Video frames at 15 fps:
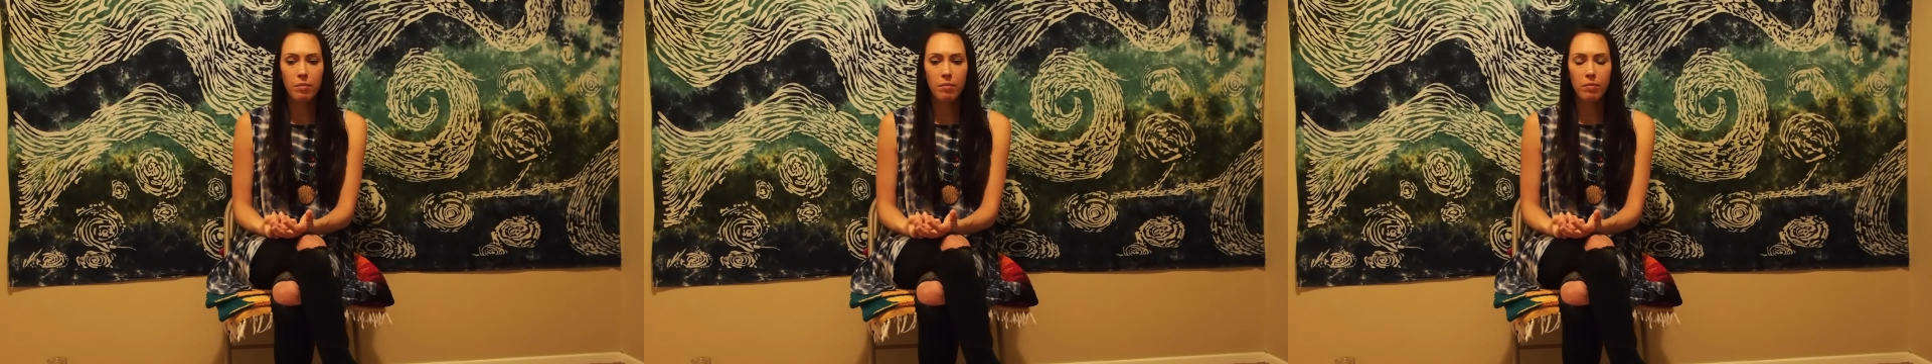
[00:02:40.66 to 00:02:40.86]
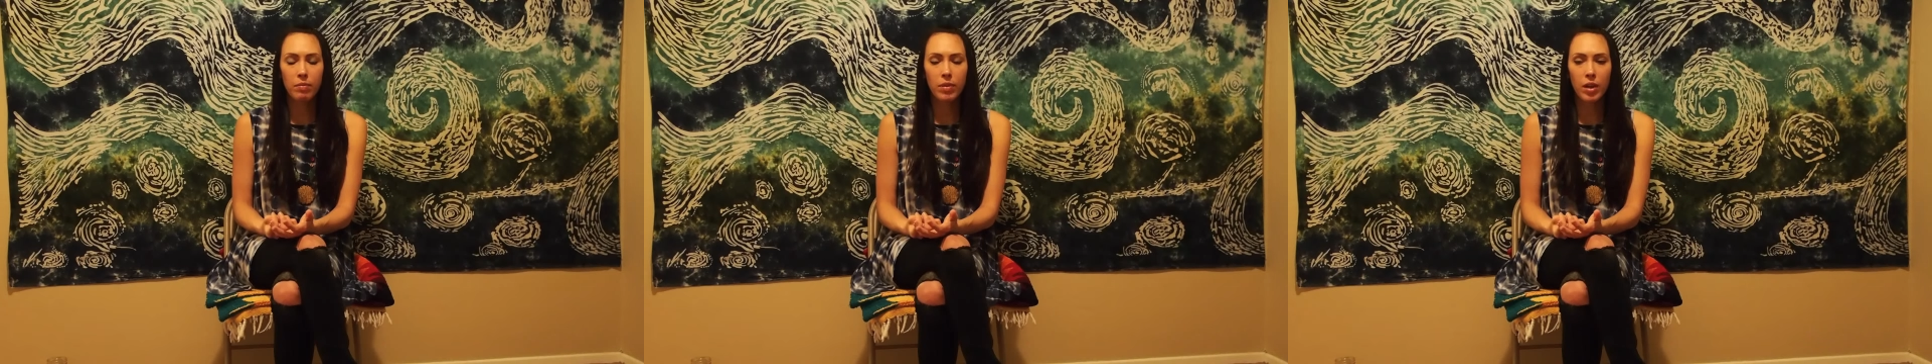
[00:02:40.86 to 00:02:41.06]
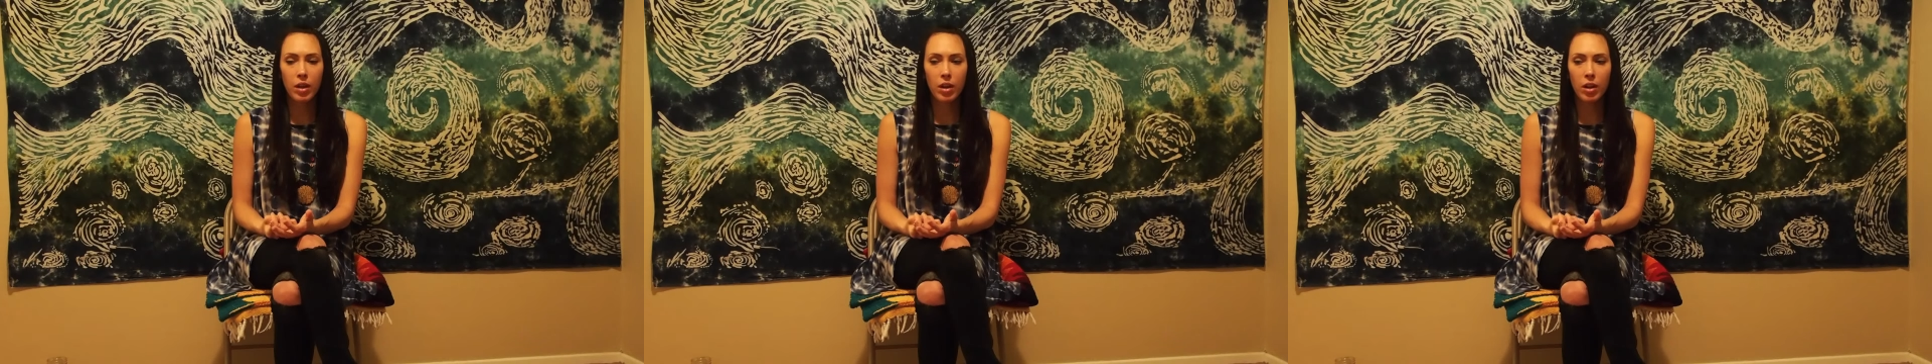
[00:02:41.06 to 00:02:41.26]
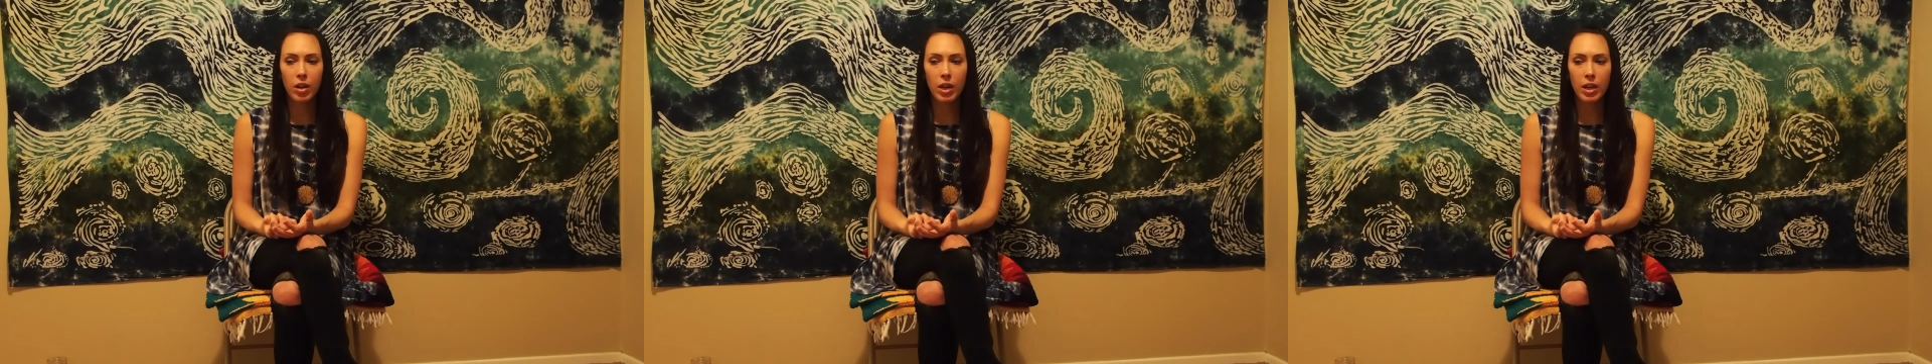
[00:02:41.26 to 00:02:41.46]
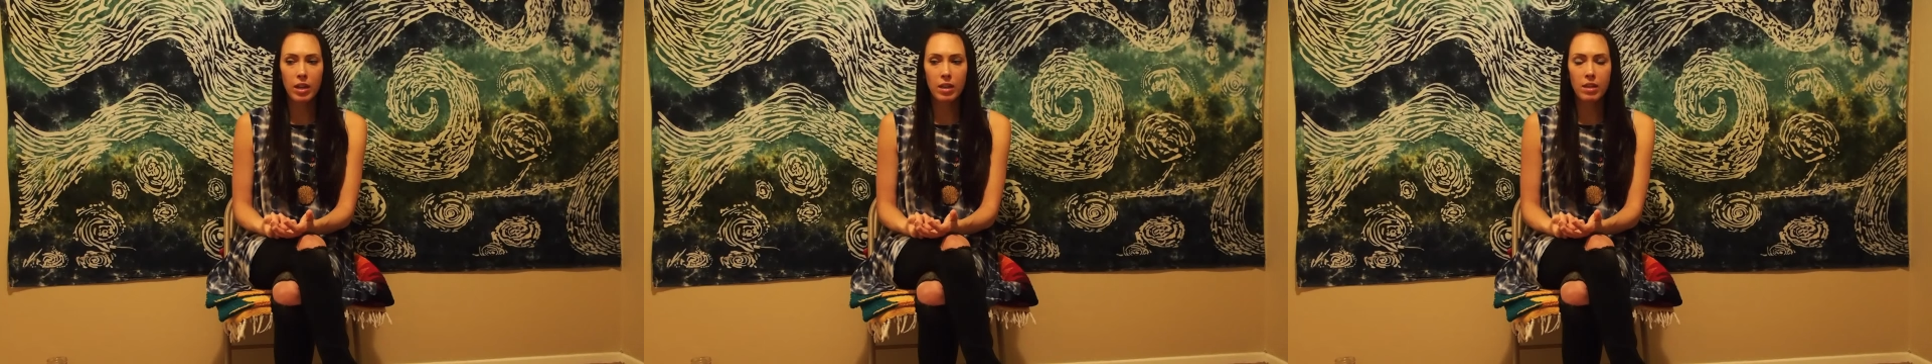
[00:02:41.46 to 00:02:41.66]
there
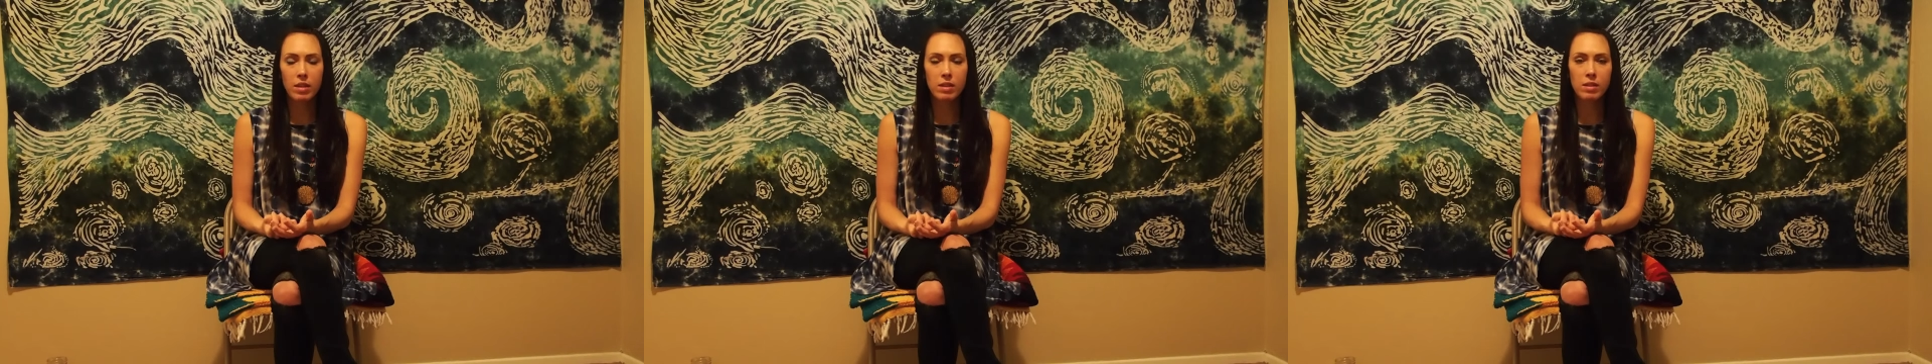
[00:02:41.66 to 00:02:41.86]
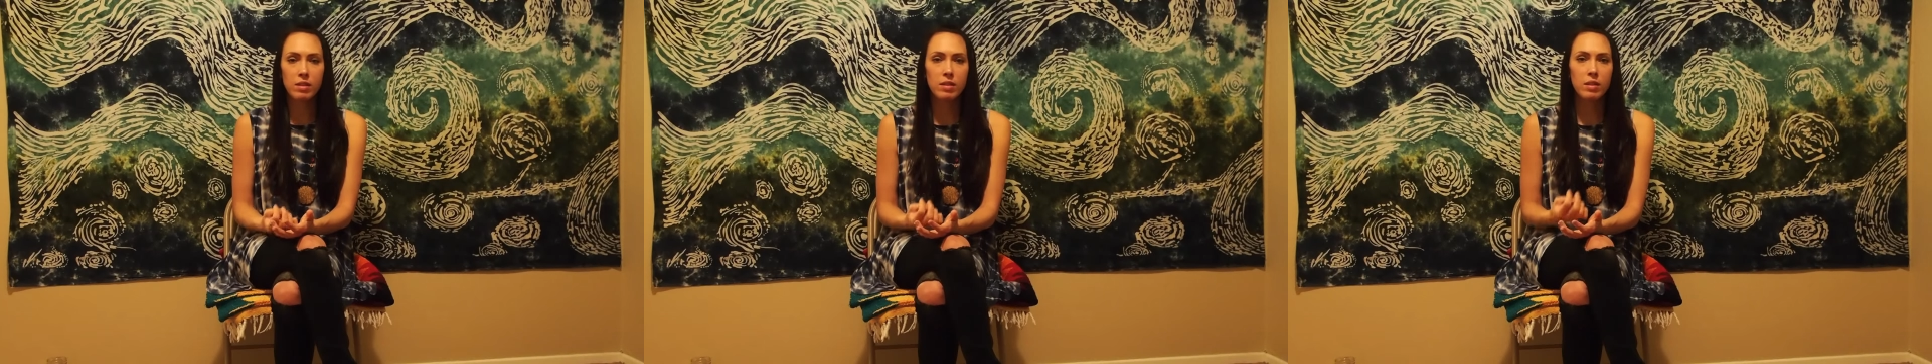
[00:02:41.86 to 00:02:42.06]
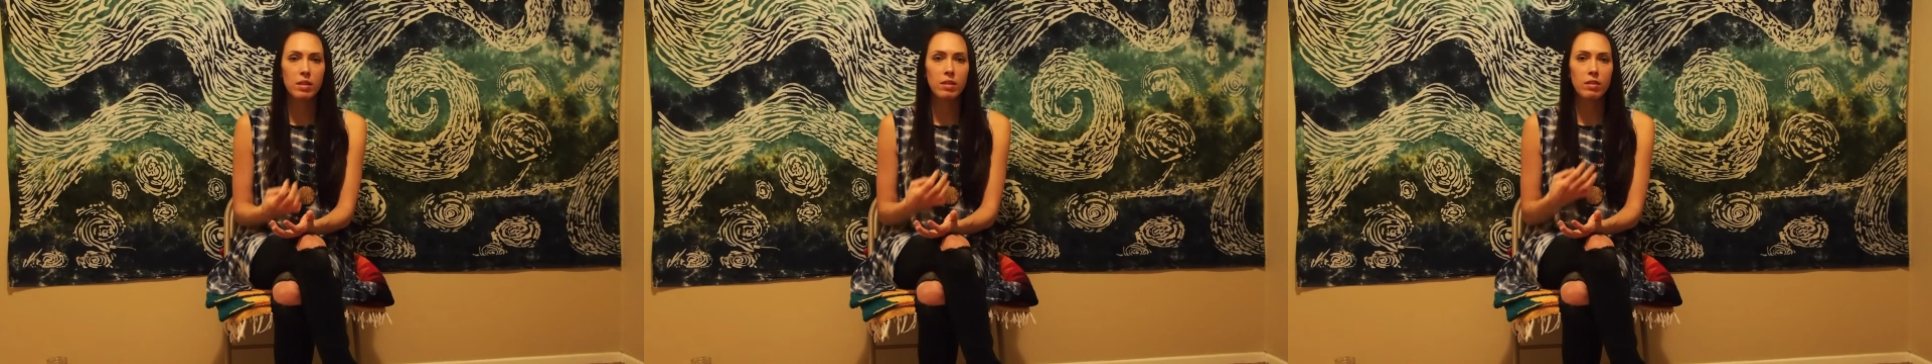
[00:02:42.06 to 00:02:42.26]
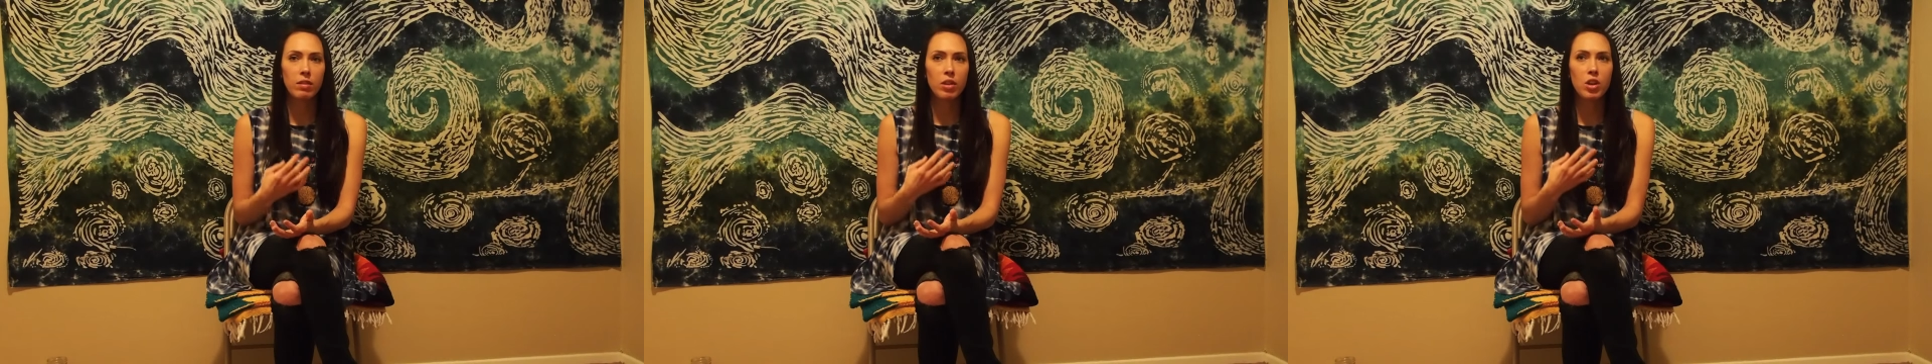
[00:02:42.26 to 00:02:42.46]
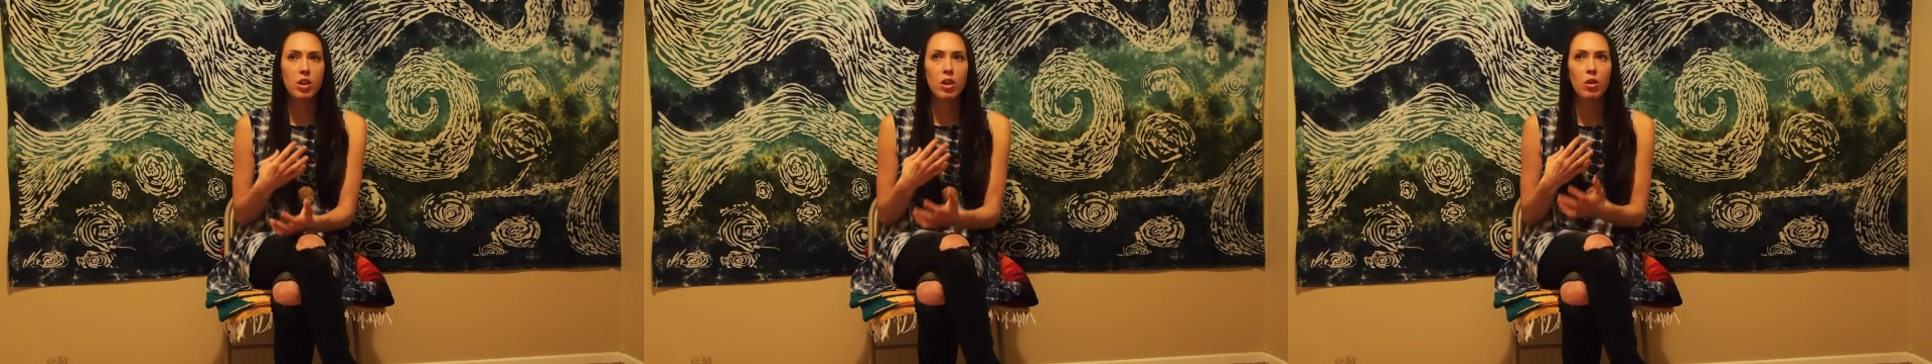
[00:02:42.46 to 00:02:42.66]
is,
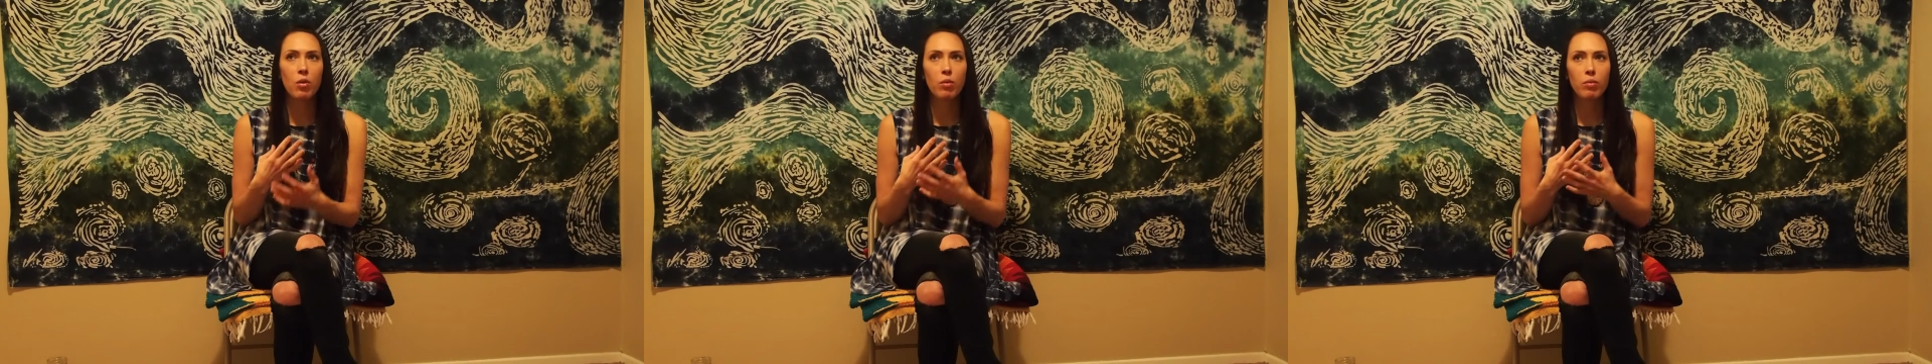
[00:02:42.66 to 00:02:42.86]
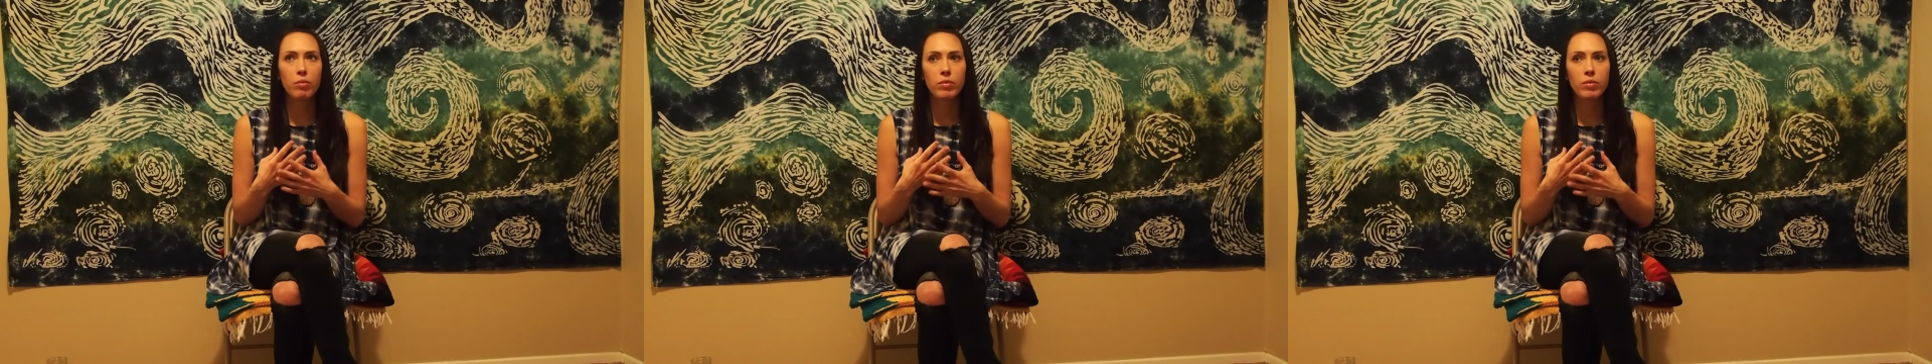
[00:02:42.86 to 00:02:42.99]
you know,